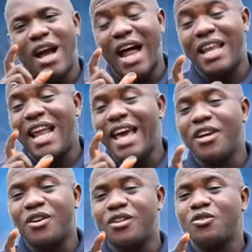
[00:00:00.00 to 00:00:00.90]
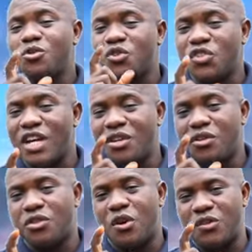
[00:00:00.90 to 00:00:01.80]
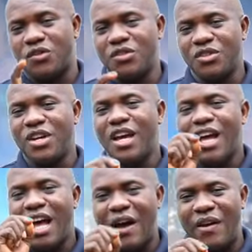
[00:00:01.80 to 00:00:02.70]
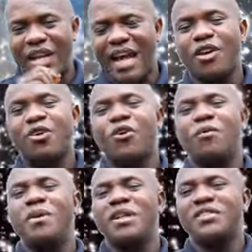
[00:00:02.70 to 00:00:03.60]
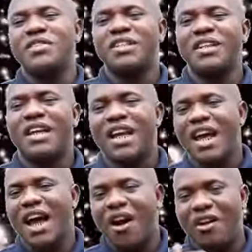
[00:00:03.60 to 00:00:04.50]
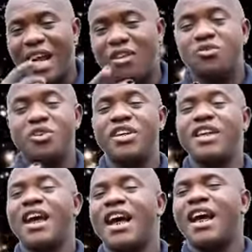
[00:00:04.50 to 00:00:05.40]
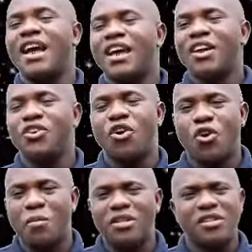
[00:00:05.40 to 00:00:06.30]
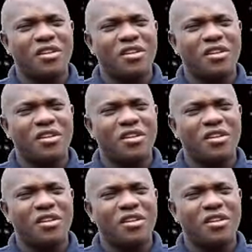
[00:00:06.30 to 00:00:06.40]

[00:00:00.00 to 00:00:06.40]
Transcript: I like to share your thoughts. I like your comments. I'd like to hear your comments.